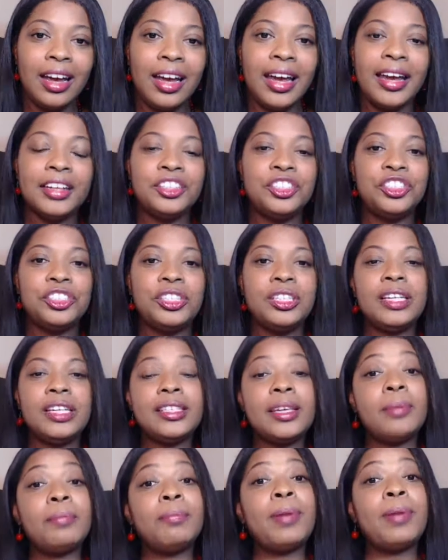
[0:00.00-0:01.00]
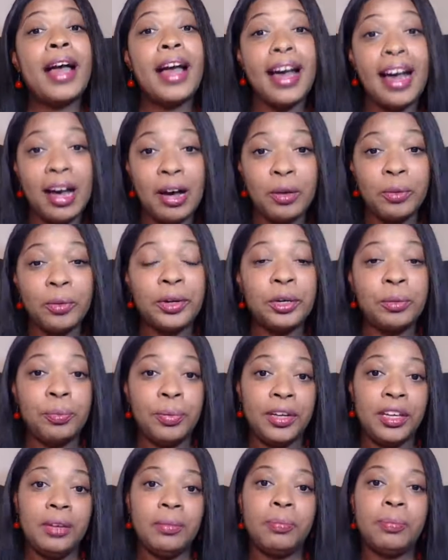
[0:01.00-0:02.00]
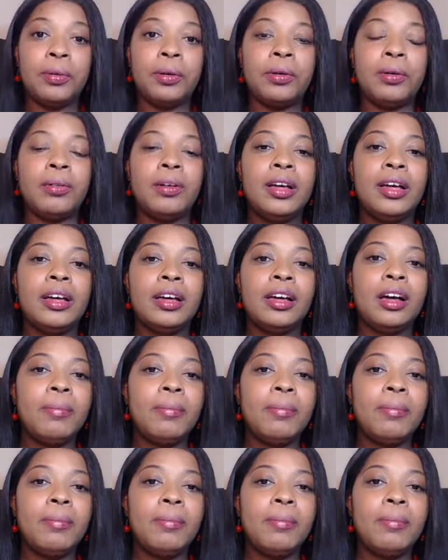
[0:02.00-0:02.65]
and she is empowering people